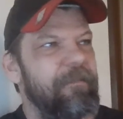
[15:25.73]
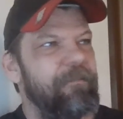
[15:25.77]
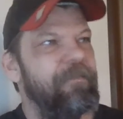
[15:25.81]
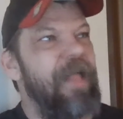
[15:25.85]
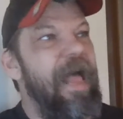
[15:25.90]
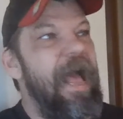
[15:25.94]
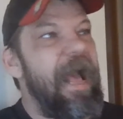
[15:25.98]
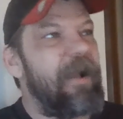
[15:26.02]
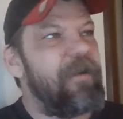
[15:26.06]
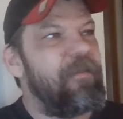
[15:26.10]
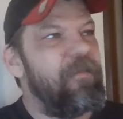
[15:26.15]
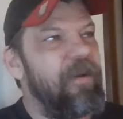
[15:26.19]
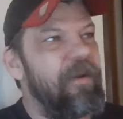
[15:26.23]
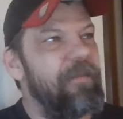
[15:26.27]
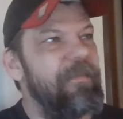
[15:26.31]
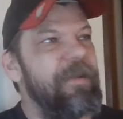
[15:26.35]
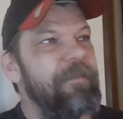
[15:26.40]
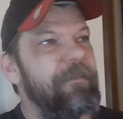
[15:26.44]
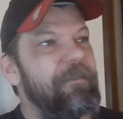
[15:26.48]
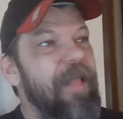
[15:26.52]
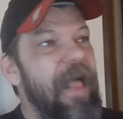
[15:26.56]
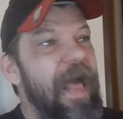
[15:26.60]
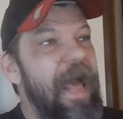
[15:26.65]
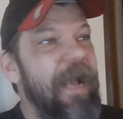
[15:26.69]
Black
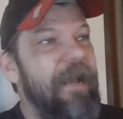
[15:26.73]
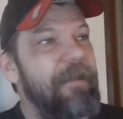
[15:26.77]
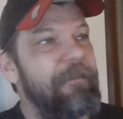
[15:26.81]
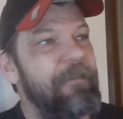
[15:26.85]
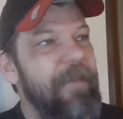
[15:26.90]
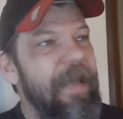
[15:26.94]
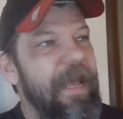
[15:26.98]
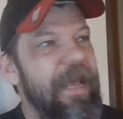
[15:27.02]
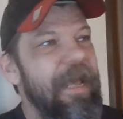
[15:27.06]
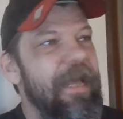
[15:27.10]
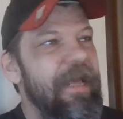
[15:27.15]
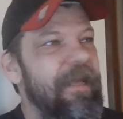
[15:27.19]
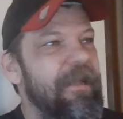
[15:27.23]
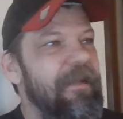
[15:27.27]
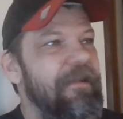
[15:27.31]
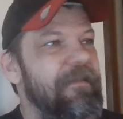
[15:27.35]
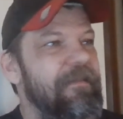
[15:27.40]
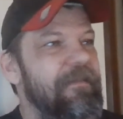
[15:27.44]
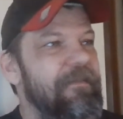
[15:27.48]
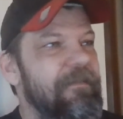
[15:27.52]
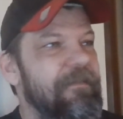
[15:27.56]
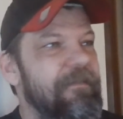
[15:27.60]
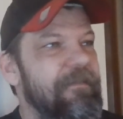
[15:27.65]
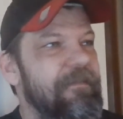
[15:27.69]
woman, black man.
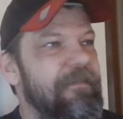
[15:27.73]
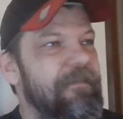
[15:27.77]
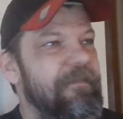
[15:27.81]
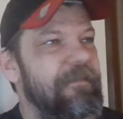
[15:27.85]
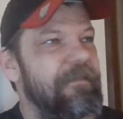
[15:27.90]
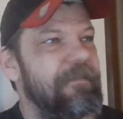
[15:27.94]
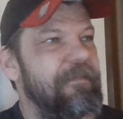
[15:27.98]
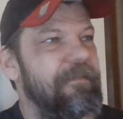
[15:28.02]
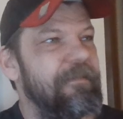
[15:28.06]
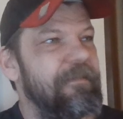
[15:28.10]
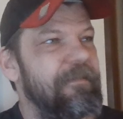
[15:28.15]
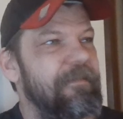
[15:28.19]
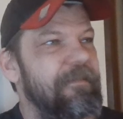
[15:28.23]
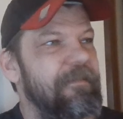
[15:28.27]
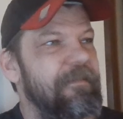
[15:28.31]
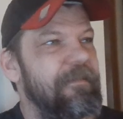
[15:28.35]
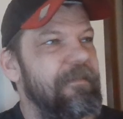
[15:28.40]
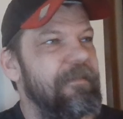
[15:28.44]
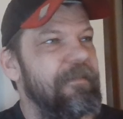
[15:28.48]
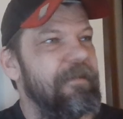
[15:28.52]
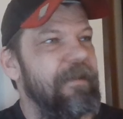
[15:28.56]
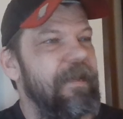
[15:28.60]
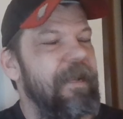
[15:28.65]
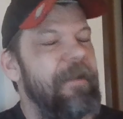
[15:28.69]

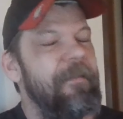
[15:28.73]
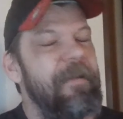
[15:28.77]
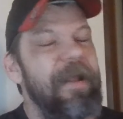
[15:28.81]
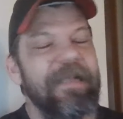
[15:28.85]
And